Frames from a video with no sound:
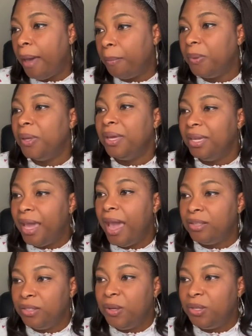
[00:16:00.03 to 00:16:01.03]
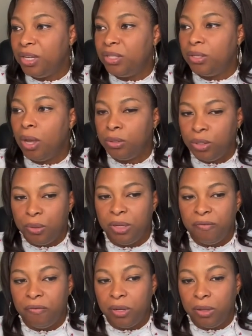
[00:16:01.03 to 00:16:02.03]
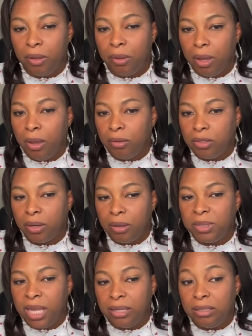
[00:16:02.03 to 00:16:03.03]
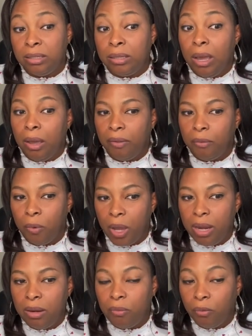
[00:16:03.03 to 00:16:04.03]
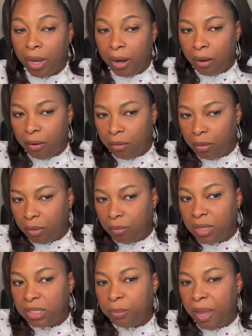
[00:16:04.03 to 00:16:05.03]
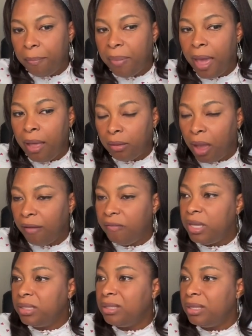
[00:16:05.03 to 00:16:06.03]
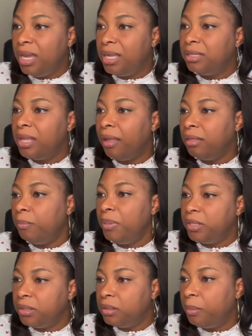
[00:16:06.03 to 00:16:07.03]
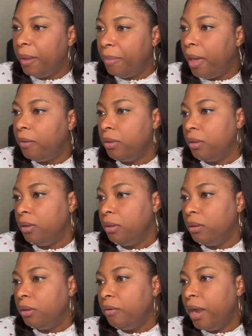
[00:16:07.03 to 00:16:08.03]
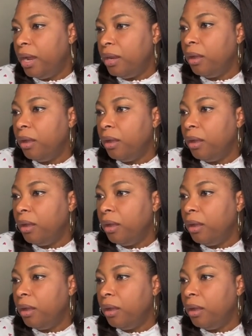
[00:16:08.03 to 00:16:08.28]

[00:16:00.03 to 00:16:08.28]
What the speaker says: Cases. Yes, you just saw two different circumstances. One where this PayPal obviously is not the business PayPal, right?